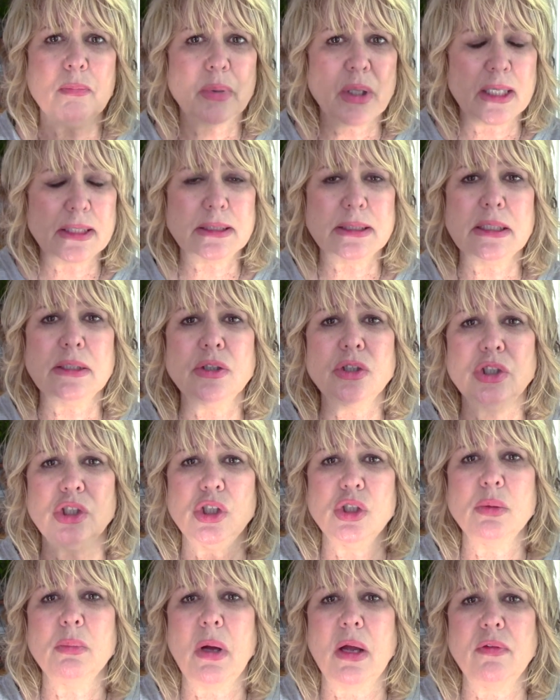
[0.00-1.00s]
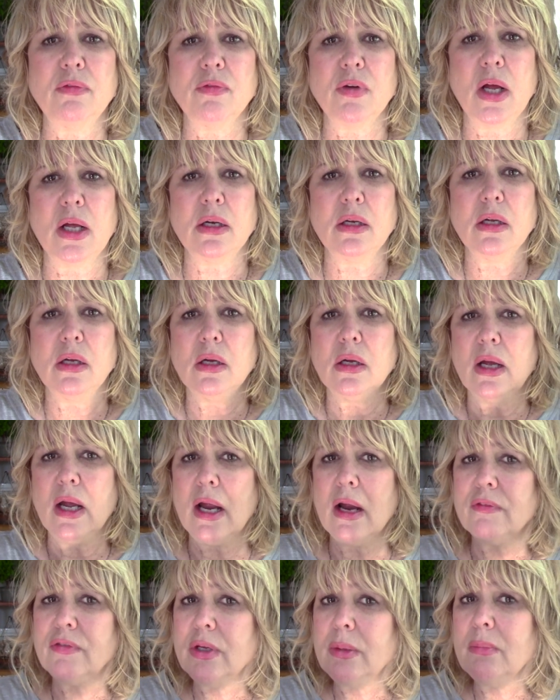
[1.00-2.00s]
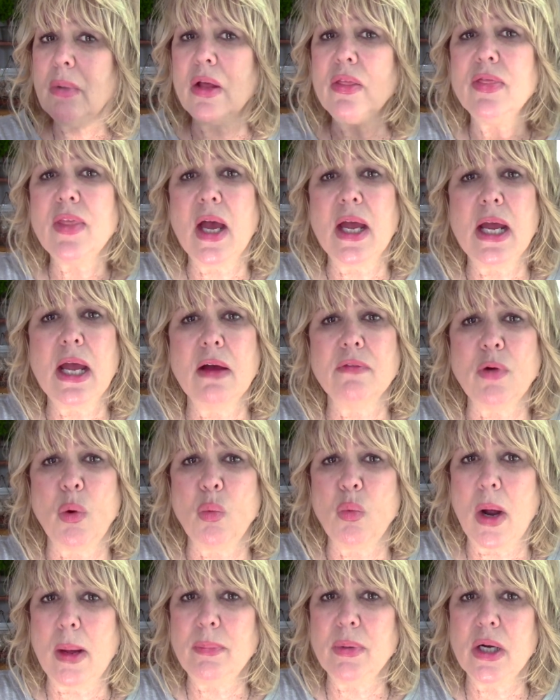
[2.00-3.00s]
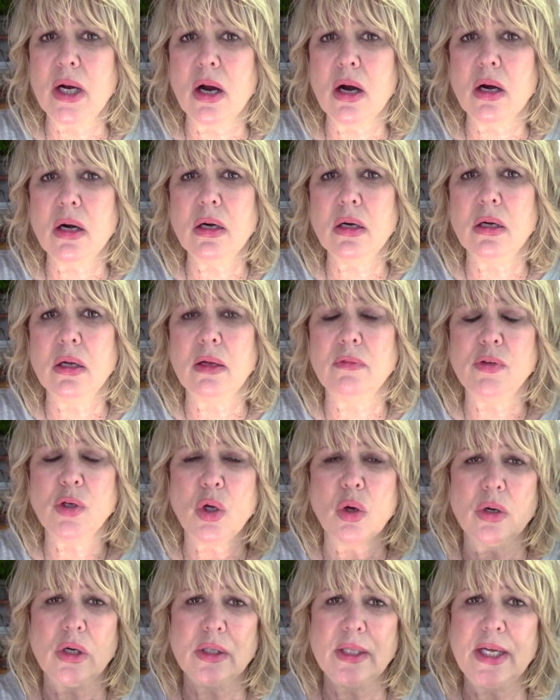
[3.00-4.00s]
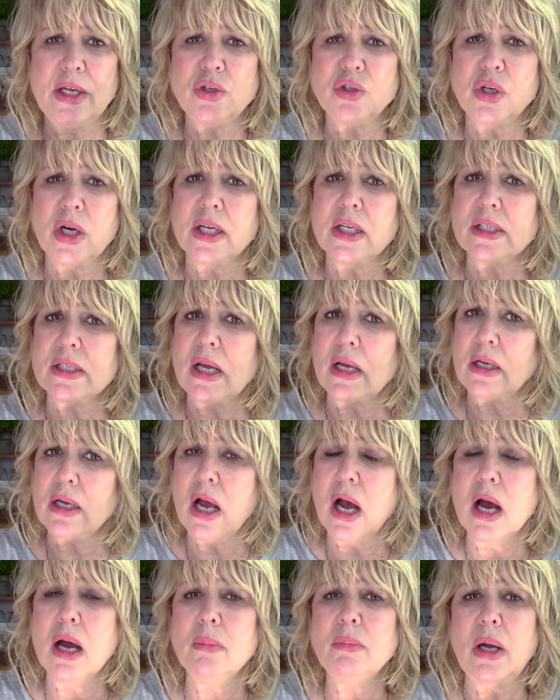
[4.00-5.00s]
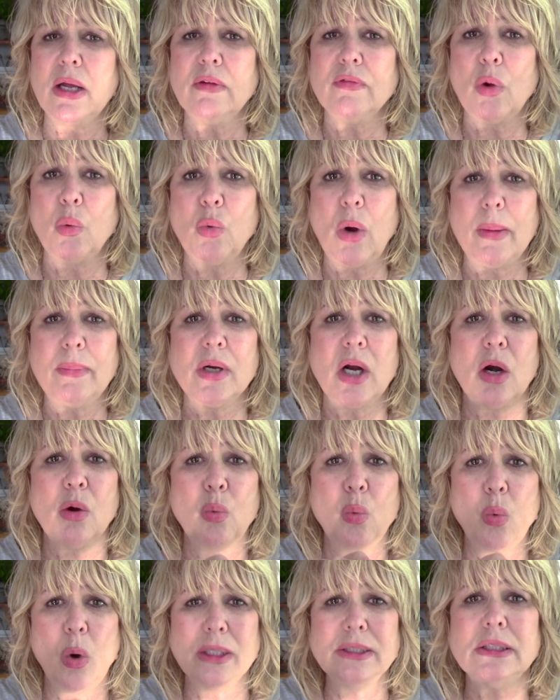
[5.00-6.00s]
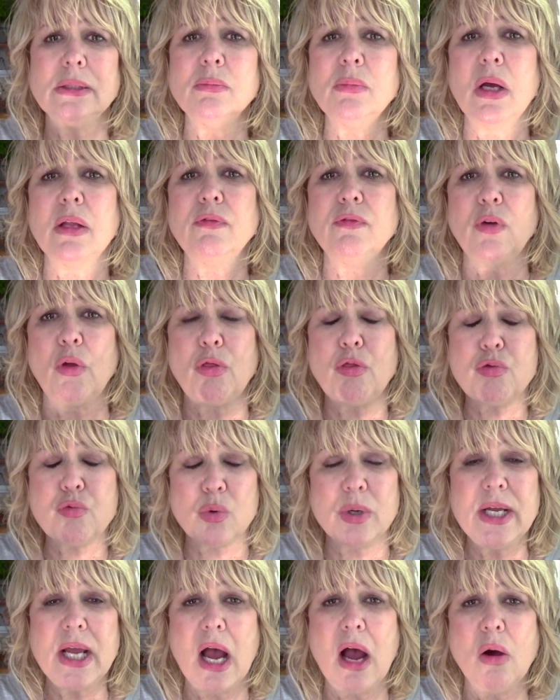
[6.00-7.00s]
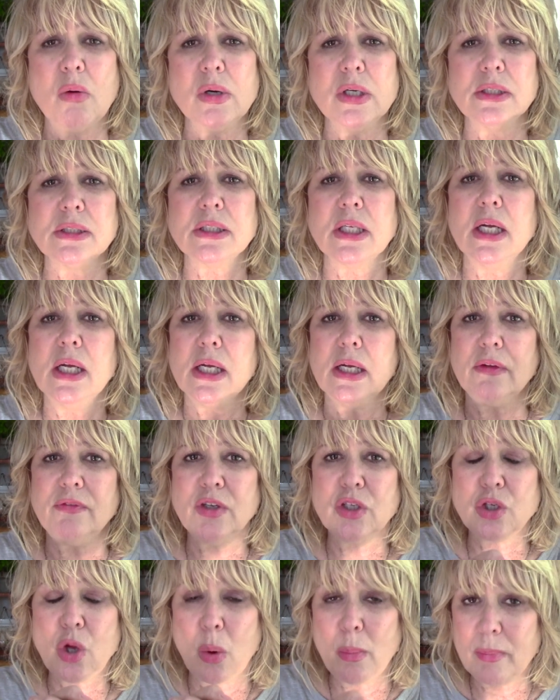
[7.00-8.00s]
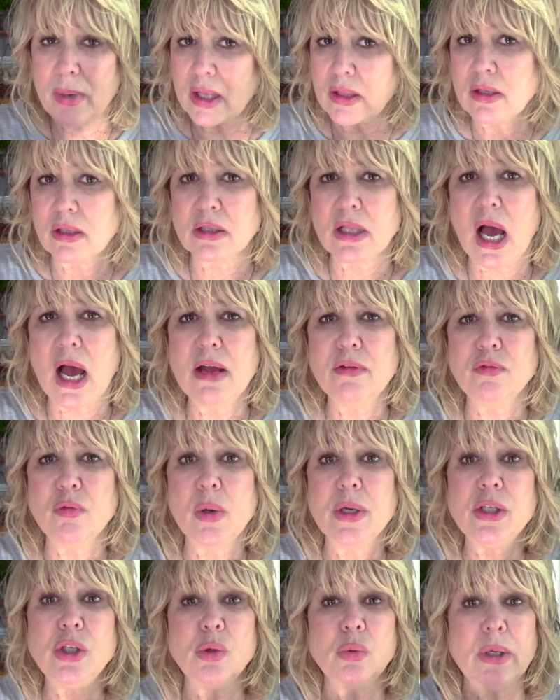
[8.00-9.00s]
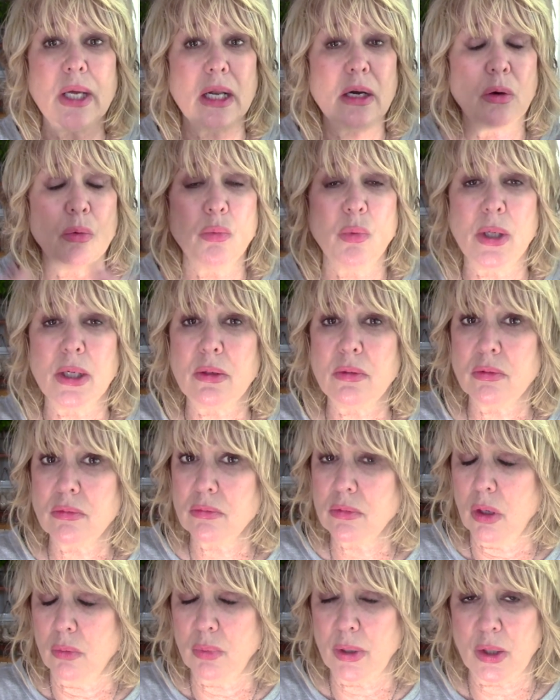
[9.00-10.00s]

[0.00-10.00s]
Blessings to you, my friend. Every month I have a webinar. If you go to landria onkka dot com, I have a webinar once a month for three hours. If you don't make the live one, you get a, re a